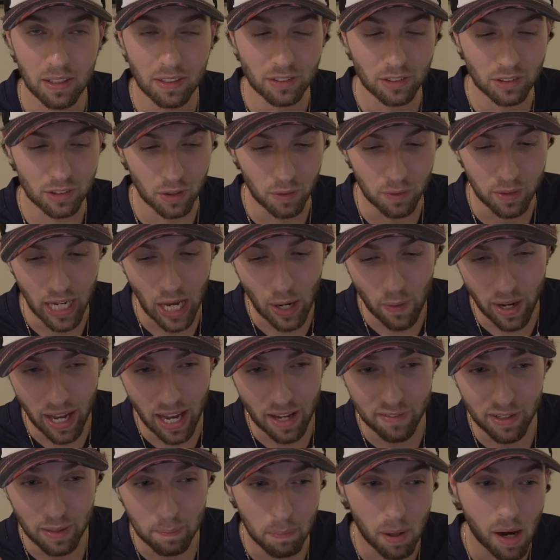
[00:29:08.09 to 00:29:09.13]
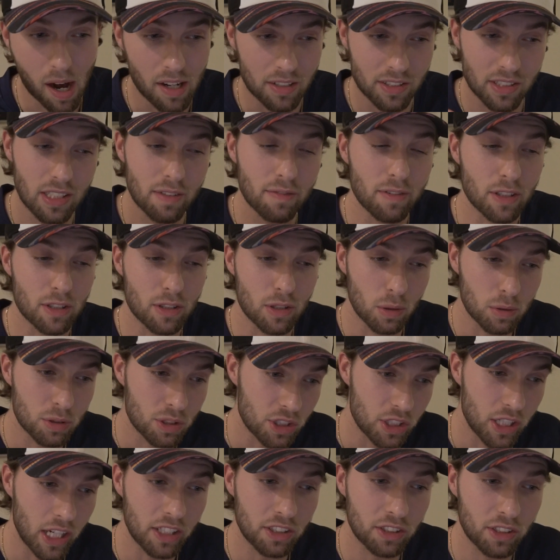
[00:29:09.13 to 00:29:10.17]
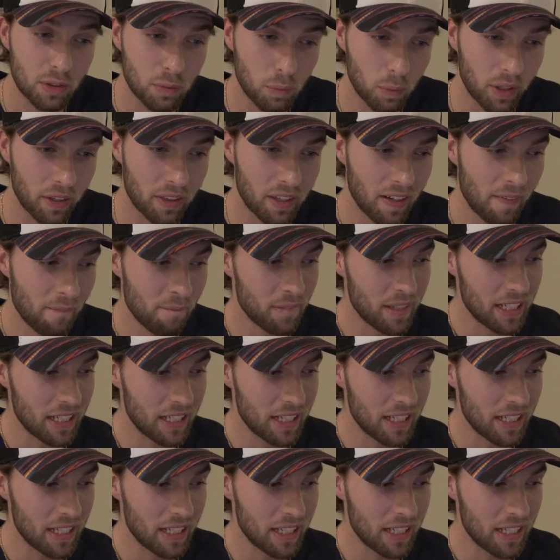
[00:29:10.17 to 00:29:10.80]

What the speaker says: So now I have a positive association with